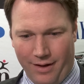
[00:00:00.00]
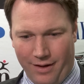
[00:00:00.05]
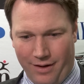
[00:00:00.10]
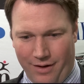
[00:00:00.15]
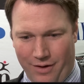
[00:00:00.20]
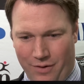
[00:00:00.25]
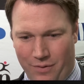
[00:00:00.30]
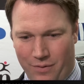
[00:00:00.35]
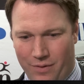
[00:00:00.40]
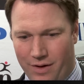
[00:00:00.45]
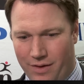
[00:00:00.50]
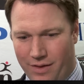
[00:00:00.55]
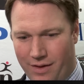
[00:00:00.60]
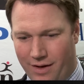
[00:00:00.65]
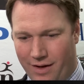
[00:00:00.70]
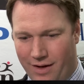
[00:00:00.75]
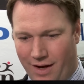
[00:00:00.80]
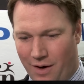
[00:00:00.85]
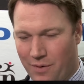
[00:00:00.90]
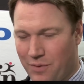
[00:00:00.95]
You know, I
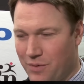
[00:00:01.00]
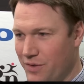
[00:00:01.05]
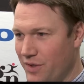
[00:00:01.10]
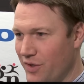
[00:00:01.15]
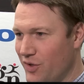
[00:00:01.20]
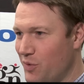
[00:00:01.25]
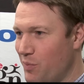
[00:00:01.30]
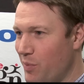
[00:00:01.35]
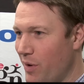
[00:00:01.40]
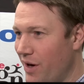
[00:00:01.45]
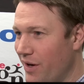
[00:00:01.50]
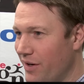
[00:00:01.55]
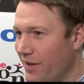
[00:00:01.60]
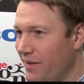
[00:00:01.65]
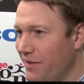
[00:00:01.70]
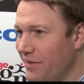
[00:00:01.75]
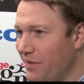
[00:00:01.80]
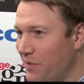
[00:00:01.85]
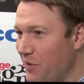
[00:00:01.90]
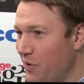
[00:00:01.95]
think I was
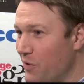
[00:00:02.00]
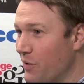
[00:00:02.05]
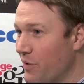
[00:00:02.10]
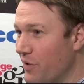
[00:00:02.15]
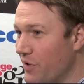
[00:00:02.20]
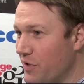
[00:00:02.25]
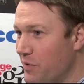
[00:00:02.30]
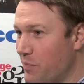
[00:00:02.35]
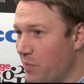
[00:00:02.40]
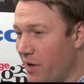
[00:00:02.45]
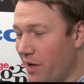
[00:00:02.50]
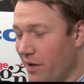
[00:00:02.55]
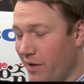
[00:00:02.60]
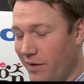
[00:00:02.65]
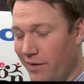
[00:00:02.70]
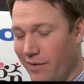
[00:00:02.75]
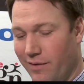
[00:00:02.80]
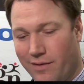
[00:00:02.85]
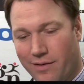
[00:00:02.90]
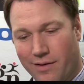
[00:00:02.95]
despondent. You were
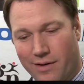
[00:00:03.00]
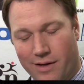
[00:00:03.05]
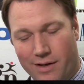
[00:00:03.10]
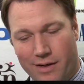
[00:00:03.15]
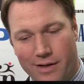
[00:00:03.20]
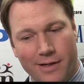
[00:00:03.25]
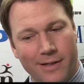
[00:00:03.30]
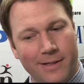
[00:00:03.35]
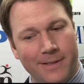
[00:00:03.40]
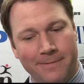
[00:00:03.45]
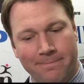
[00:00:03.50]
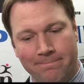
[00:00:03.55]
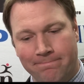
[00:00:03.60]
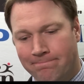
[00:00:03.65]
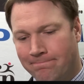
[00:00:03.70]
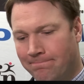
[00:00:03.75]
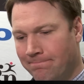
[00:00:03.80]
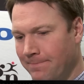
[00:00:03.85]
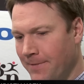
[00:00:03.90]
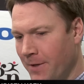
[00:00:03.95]
despondent.
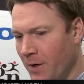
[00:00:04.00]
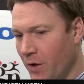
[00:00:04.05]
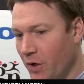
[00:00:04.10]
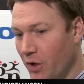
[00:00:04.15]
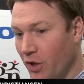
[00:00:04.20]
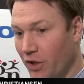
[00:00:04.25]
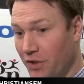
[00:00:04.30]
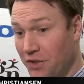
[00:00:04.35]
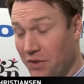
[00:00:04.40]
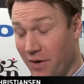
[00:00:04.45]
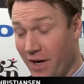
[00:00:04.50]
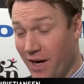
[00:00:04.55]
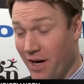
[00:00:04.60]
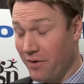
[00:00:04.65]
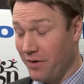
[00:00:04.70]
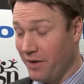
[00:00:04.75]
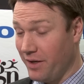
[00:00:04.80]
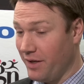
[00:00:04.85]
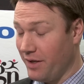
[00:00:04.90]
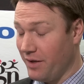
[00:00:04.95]
You know, you looked
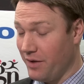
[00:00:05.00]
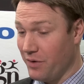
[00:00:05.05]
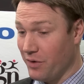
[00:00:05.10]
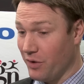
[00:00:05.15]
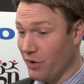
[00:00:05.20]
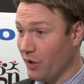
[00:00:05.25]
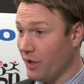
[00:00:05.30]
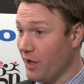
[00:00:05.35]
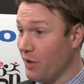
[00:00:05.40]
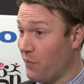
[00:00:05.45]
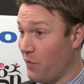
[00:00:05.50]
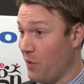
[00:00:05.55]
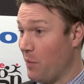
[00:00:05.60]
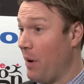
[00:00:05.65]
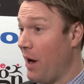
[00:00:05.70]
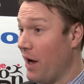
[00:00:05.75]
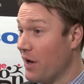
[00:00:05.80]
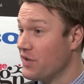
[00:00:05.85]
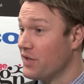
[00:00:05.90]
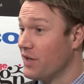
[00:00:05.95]
around and you're looking for
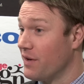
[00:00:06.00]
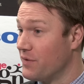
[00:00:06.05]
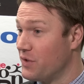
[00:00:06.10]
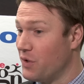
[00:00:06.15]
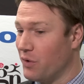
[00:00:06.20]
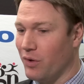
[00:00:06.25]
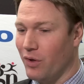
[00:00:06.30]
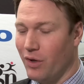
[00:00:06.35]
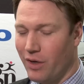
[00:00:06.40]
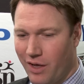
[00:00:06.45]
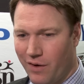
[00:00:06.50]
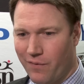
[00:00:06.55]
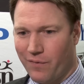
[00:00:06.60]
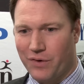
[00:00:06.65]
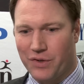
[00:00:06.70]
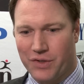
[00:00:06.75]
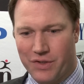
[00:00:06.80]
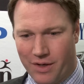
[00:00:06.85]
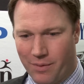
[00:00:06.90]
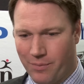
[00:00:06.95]
positives. You're looking
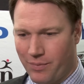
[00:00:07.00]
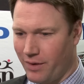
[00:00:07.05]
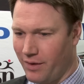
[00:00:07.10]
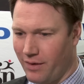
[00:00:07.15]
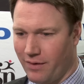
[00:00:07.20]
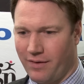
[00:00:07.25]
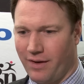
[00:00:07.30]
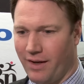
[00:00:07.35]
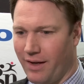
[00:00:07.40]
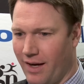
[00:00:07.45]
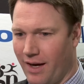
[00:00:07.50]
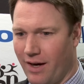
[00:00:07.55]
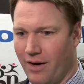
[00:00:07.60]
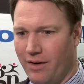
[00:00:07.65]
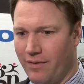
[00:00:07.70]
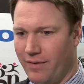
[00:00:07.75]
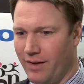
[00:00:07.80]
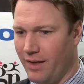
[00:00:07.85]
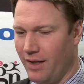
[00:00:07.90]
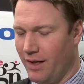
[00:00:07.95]
for something to take
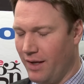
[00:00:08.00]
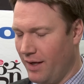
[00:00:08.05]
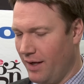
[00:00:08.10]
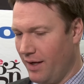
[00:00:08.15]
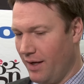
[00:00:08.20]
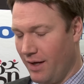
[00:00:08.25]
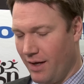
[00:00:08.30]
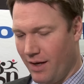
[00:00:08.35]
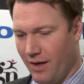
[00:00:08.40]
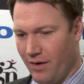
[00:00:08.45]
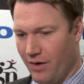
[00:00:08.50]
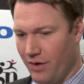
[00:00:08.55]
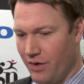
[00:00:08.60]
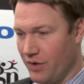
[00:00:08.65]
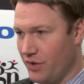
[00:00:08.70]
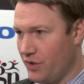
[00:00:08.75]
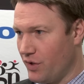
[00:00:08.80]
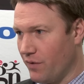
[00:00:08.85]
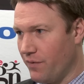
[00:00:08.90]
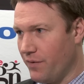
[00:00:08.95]
out of it, and there are
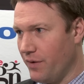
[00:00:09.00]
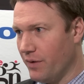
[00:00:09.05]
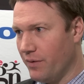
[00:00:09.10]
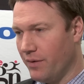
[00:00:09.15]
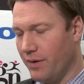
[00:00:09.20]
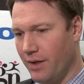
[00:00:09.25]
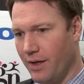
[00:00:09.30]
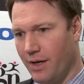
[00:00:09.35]
just so few.